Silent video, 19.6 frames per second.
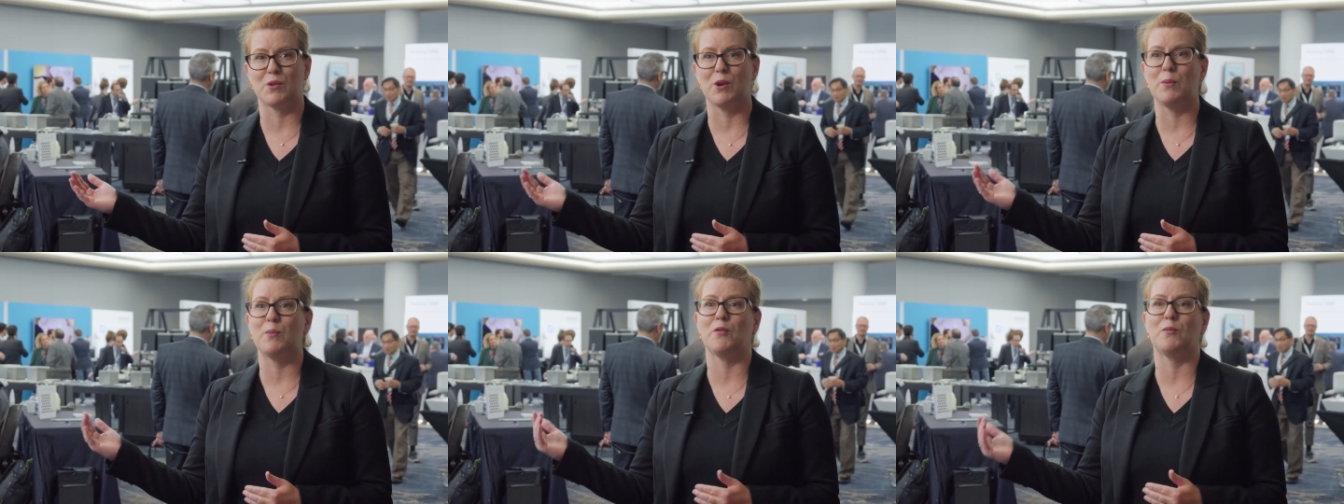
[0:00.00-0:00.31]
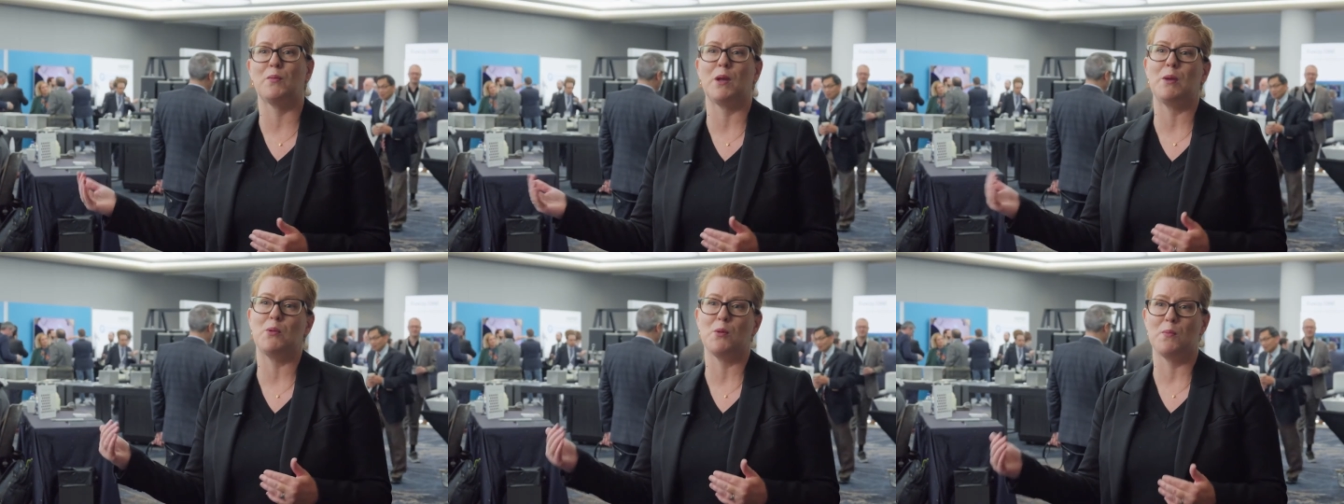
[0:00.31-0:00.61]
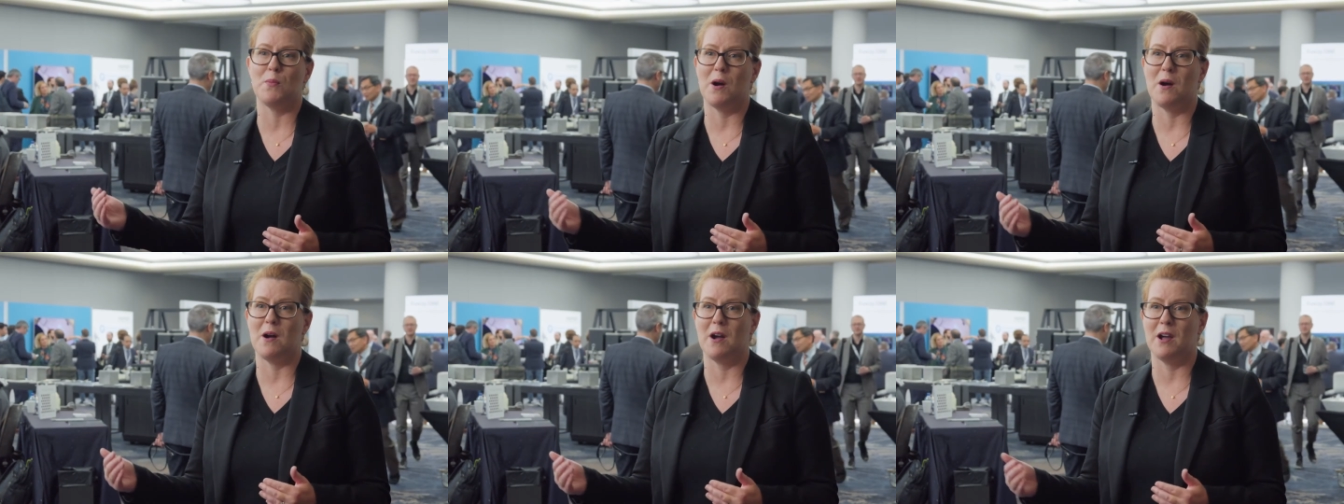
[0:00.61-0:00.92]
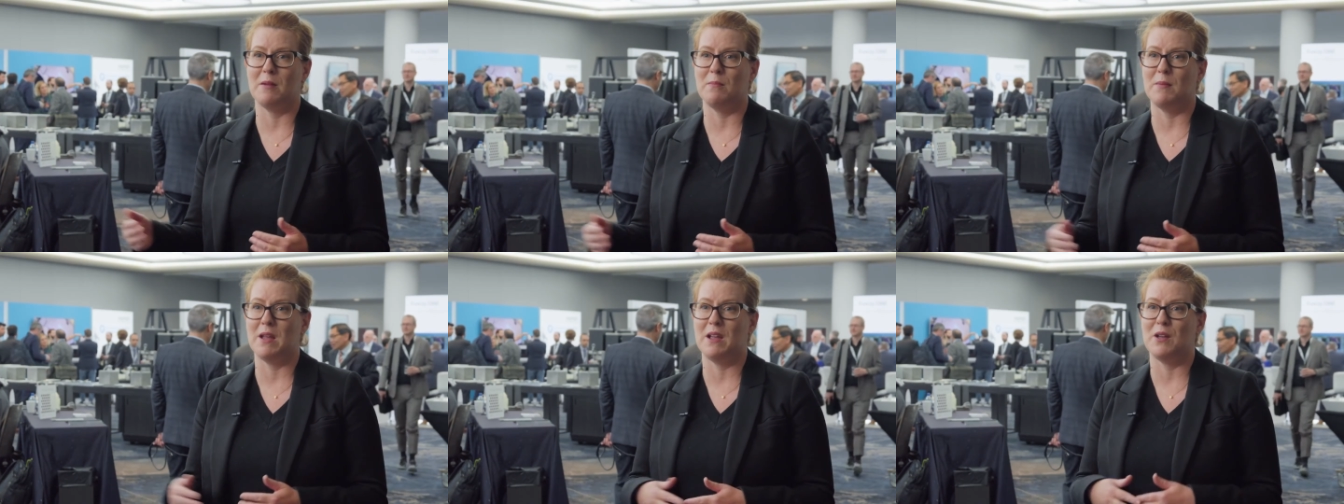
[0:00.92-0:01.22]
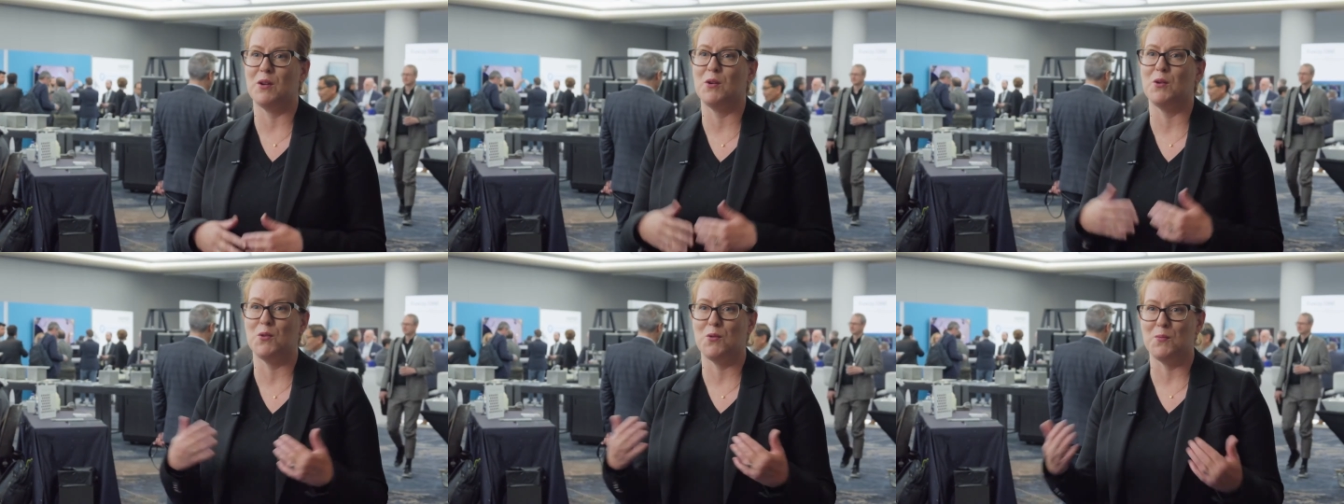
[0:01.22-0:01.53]
group of people behind
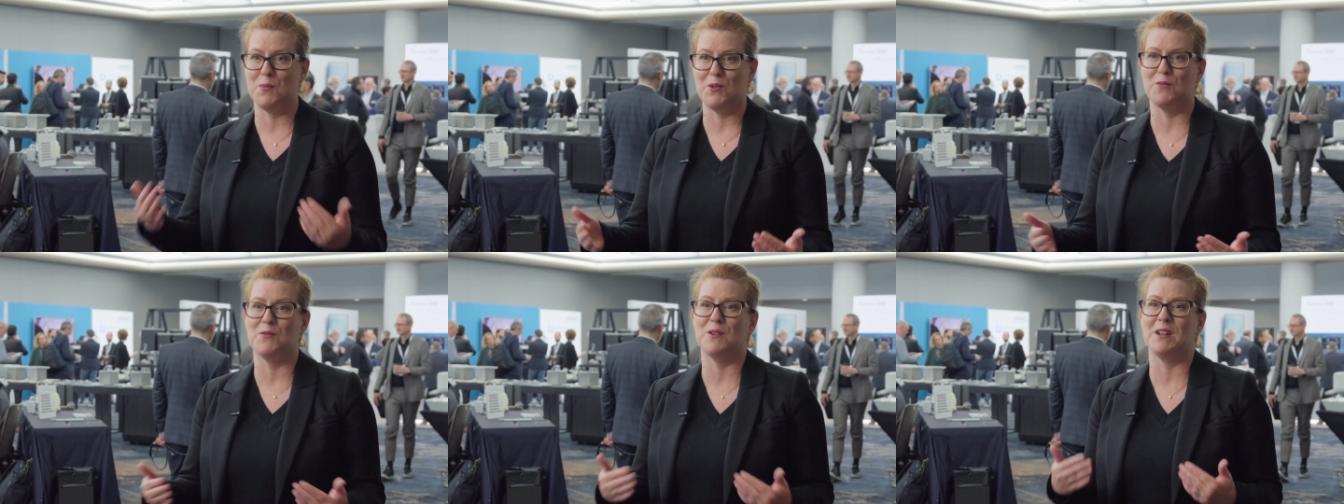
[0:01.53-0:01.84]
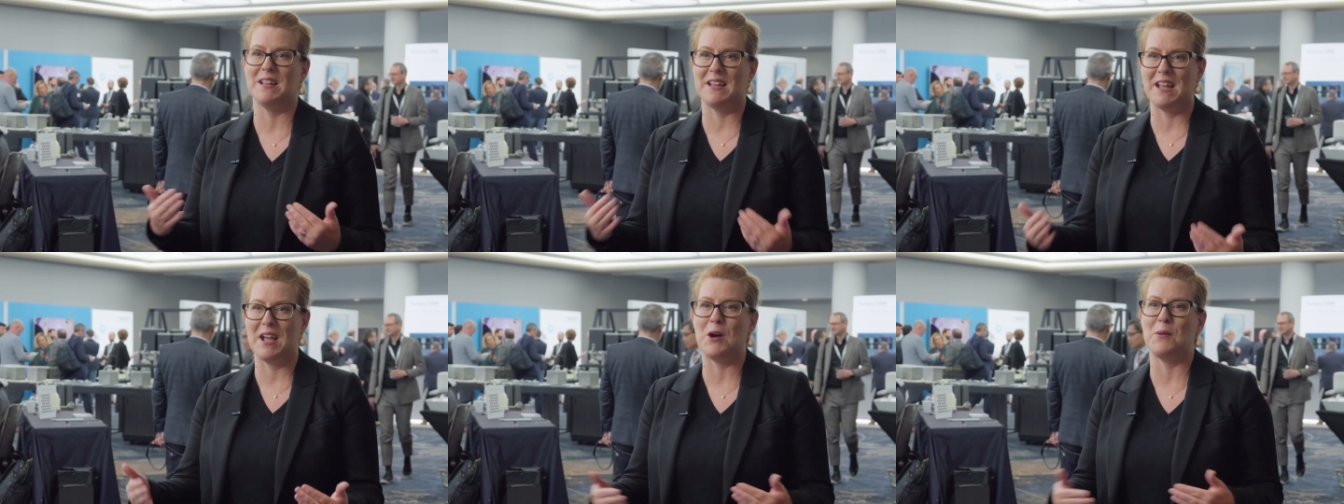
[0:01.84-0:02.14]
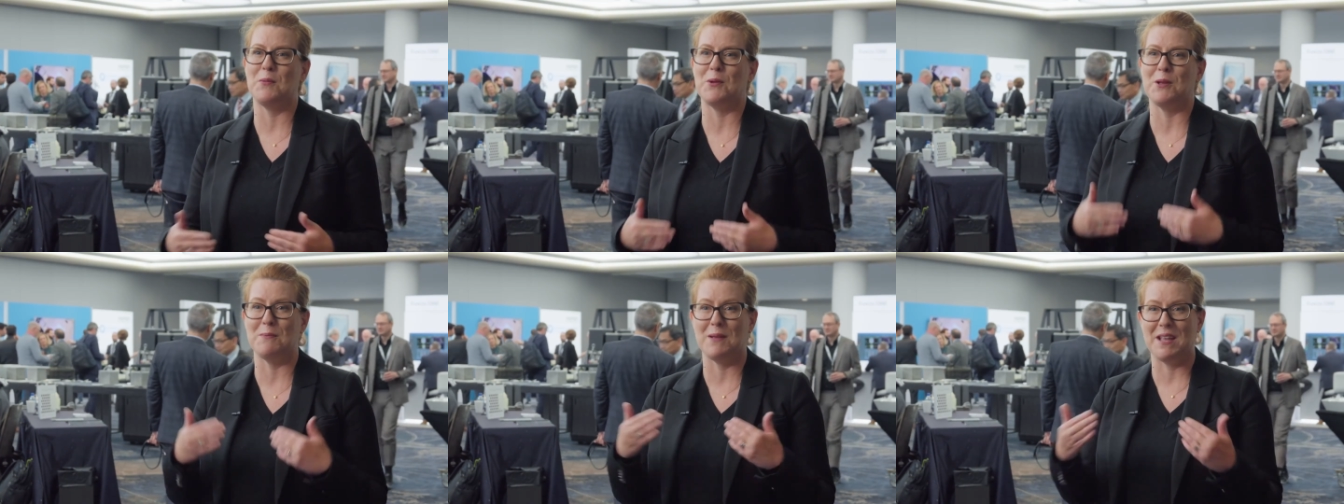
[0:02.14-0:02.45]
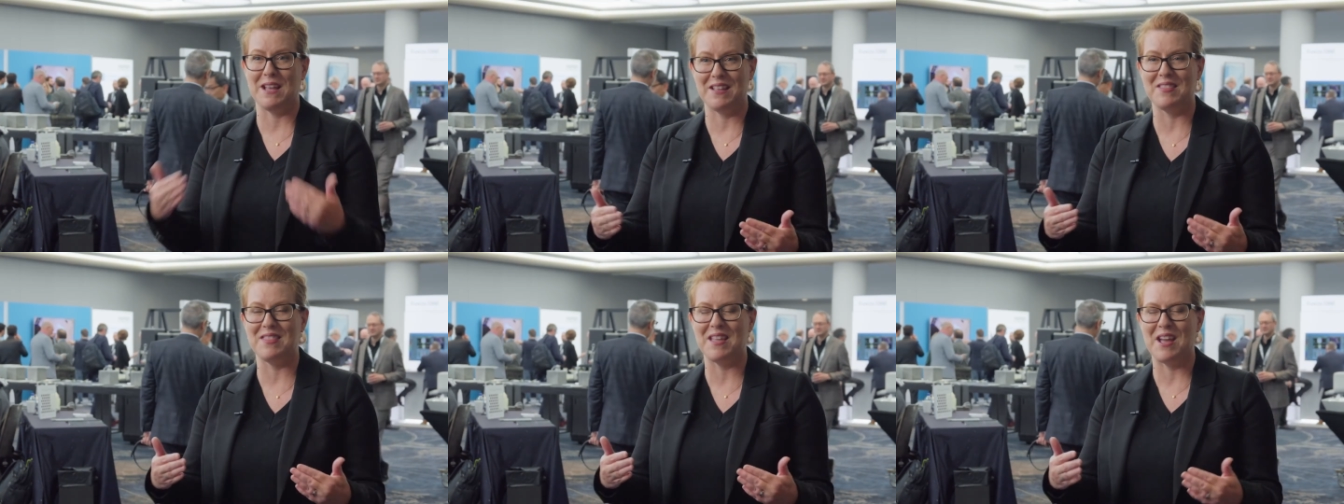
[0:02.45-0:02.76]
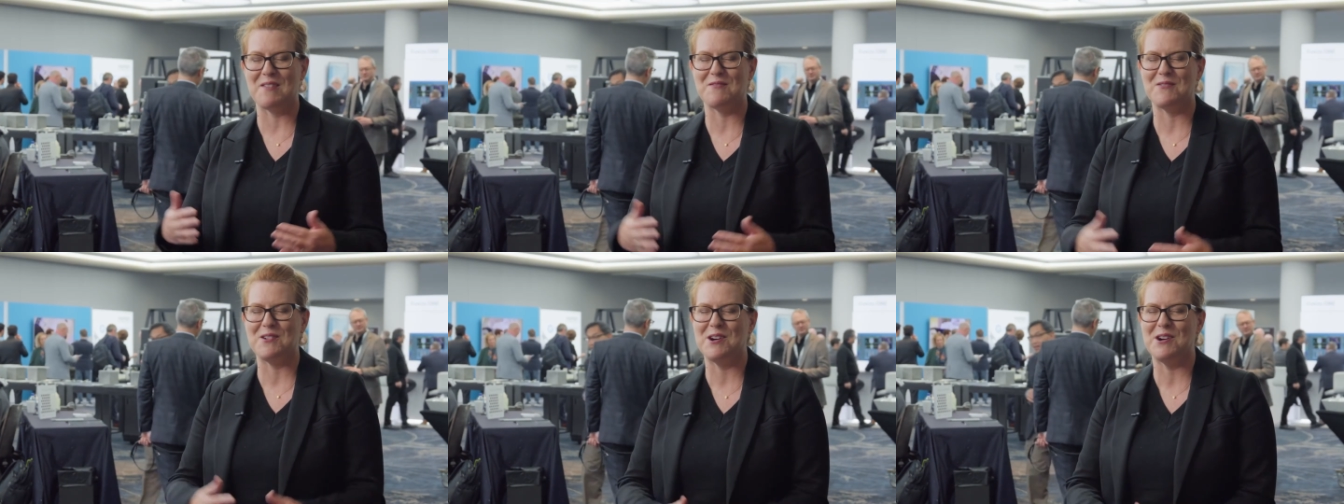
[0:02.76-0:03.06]
me who will be really helping me in
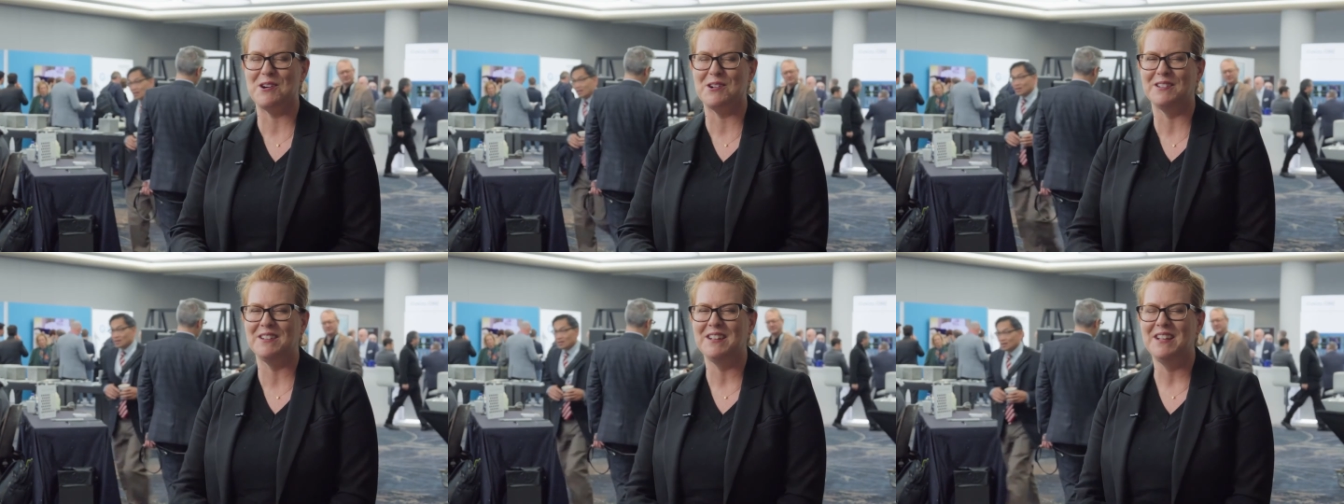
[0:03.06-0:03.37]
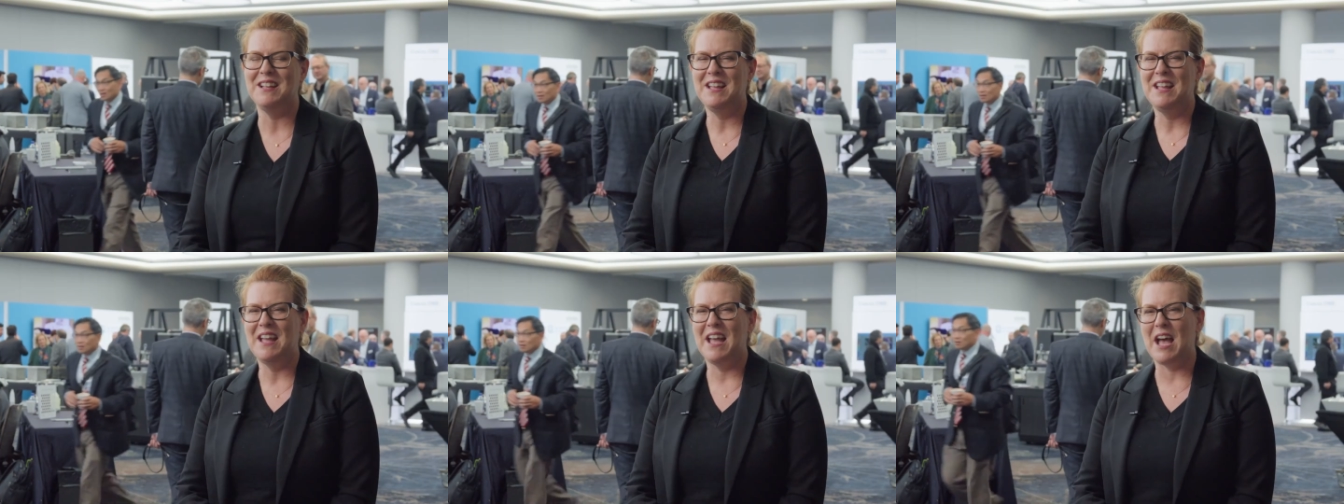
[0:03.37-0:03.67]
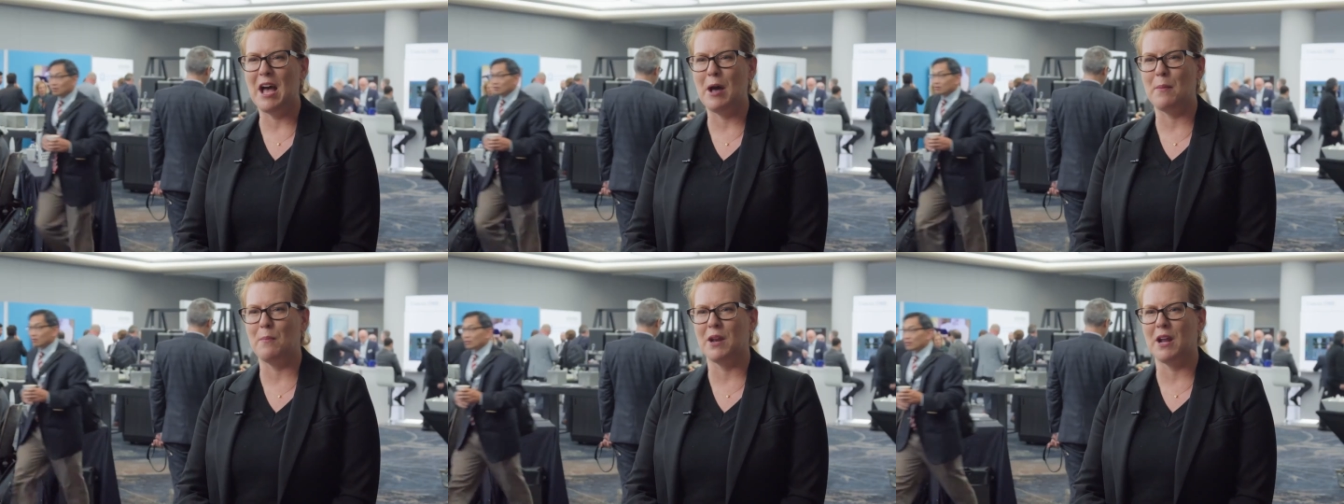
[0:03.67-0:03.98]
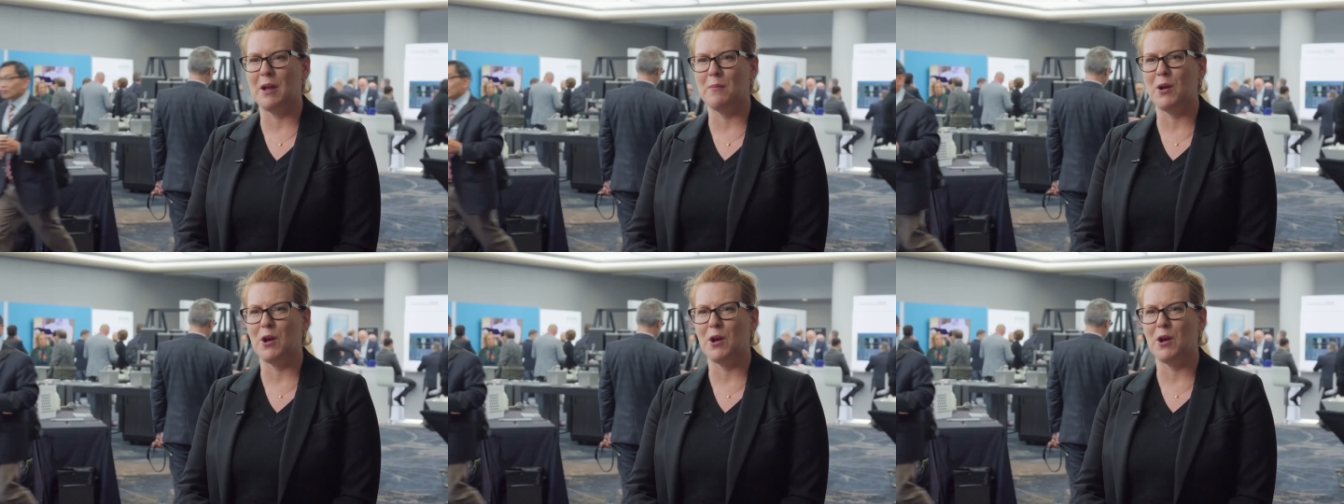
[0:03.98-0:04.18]
that role. Uh, but